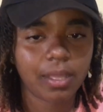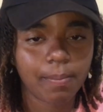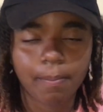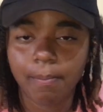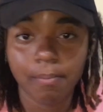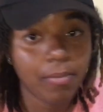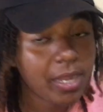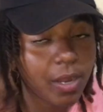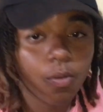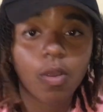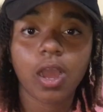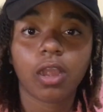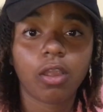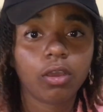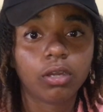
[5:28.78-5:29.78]
me
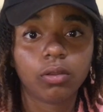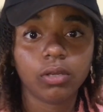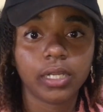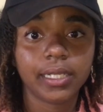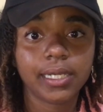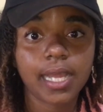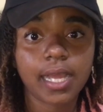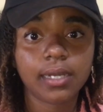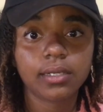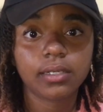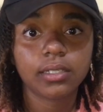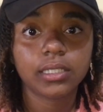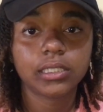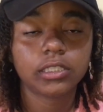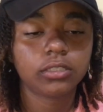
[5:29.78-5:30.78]
want got on like that.
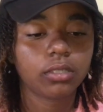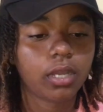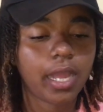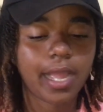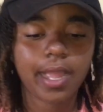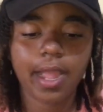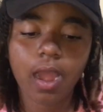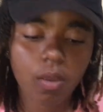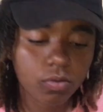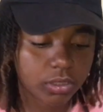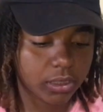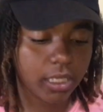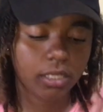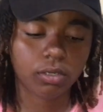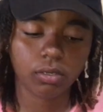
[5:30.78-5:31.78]
So I
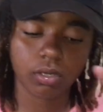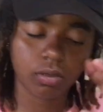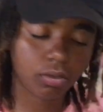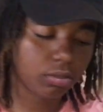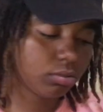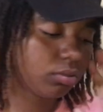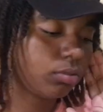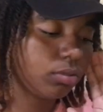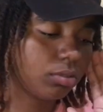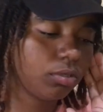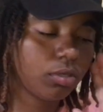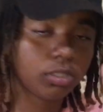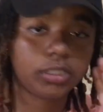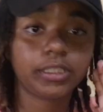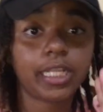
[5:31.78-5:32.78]
was like, no.
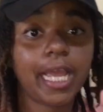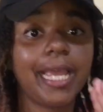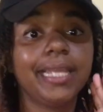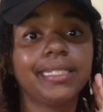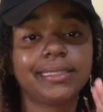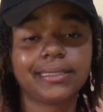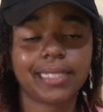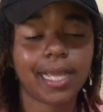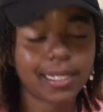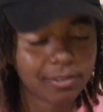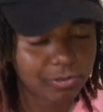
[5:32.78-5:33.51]
So I start